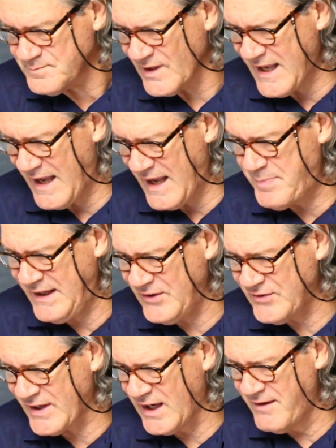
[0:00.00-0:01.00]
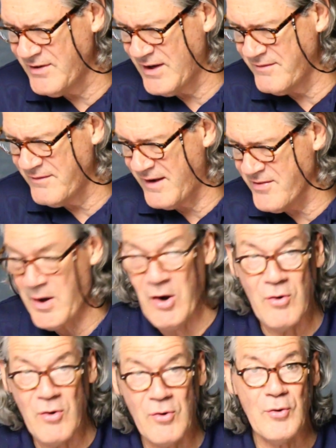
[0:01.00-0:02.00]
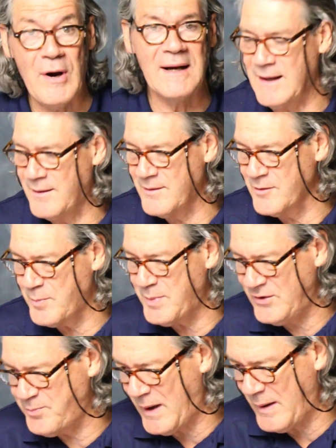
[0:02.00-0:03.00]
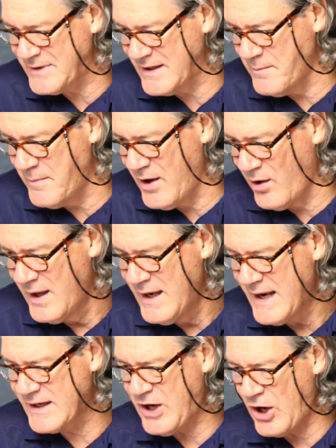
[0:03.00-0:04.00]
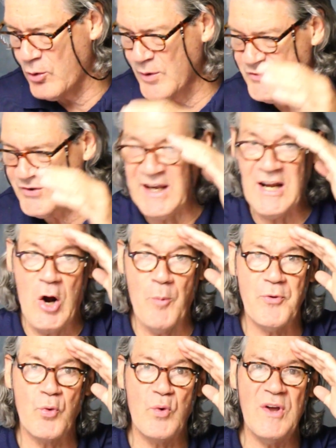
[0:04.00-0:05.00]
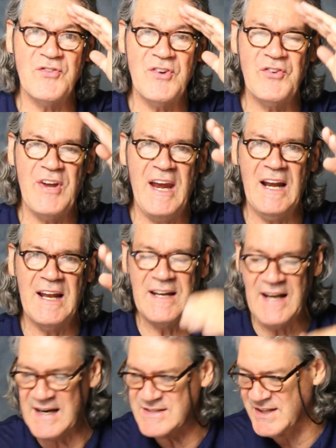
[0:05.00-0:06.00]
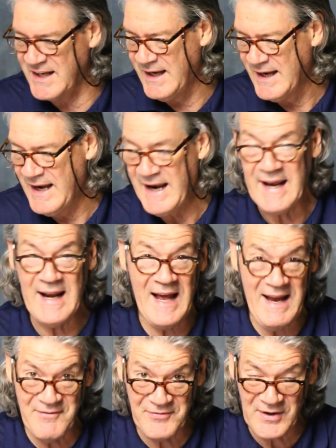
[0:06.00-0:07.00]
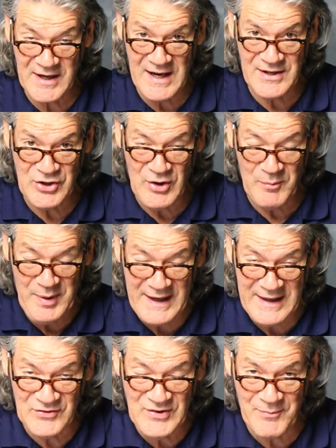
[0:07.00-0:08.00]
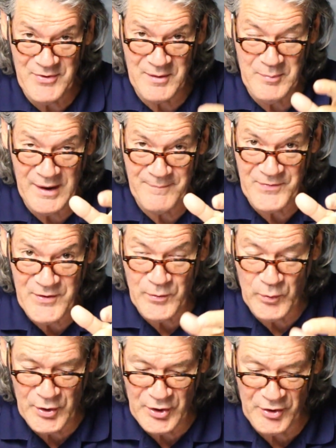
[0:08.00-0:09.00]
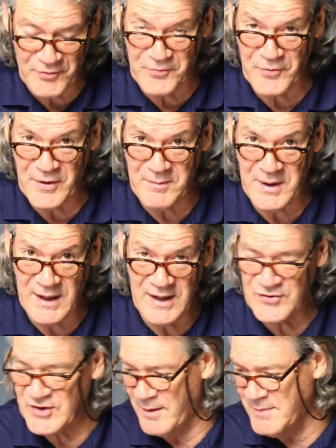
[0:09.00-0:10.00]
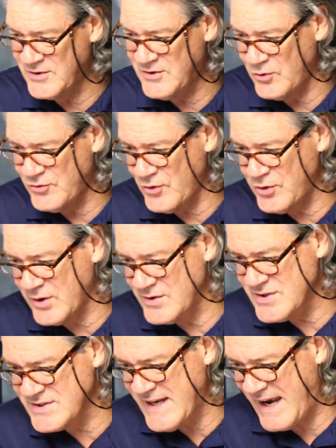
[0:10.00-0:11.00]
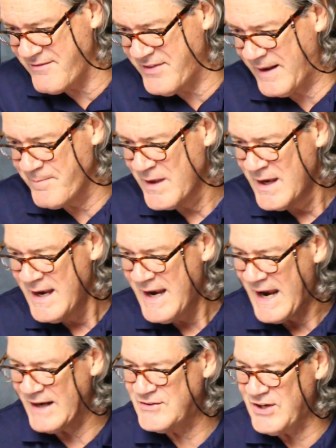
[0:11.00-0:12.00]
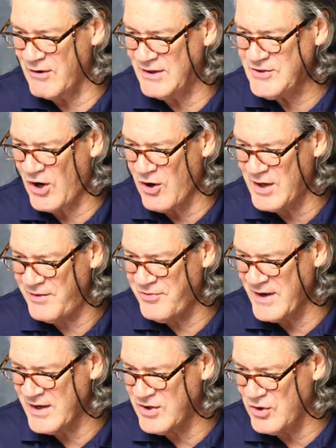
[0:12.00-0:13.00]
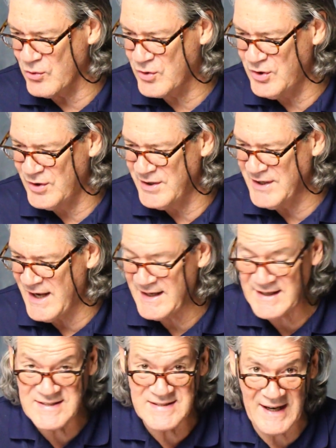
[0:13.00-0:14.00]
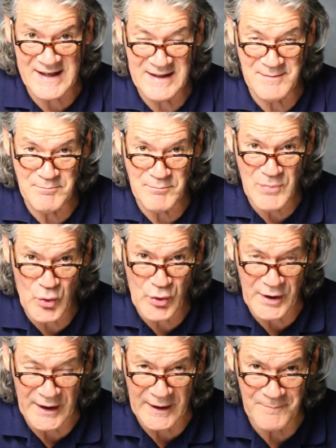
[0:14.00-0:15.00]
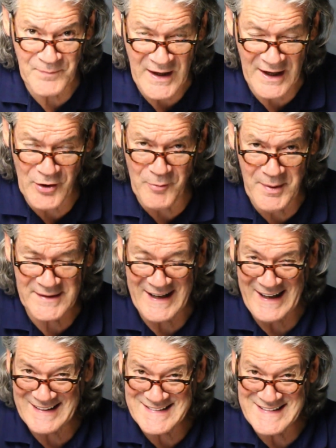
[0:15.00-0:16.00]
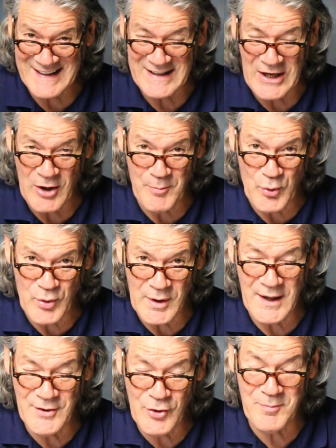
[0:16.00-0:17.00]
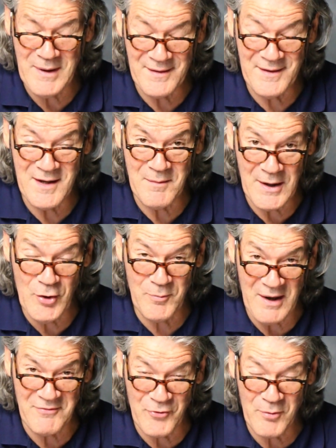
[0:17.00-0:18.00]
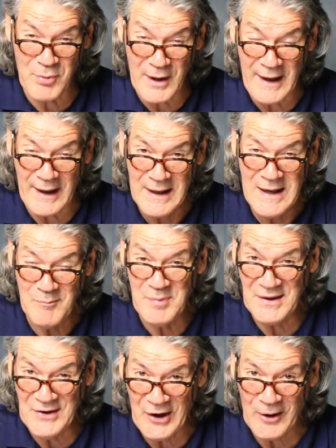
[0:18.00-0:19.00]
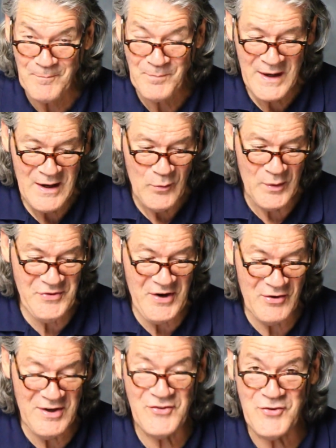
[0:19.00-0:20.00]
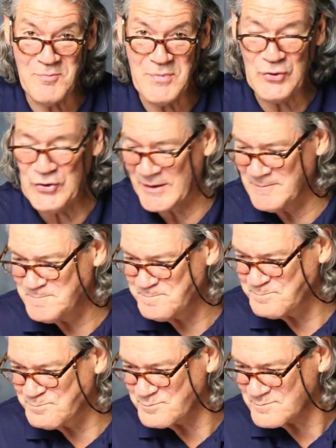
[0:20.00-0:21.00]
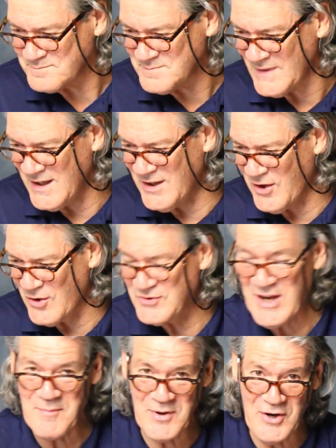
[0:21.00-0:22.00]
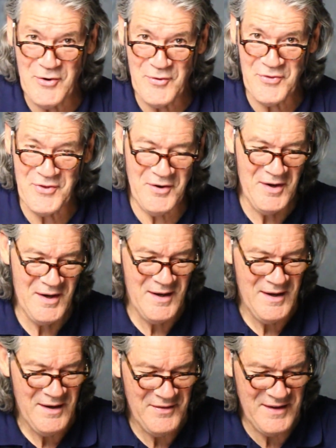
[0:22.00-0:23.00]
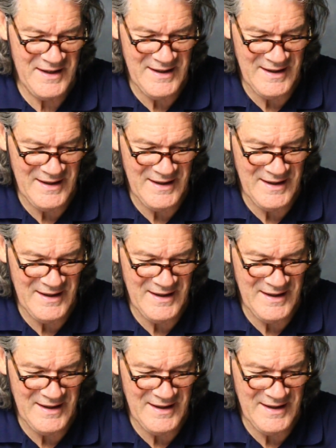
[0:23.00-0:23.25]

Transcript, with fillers: Got bees and love, love, love them. Oh, great. Uh, your bees popped in the mail. And Carol, once again, I hope the wrist is healing nicely. And I haven't forgotten you. I'm painting something, but the one little freebie is coming too, so you can just have that. And Terry Tardy, thank you. Good 92nd morning. I know about the 82nd Airborne. I know about them. I know about Fort Bragg. Been there. Went there and did some music a long time ago with the the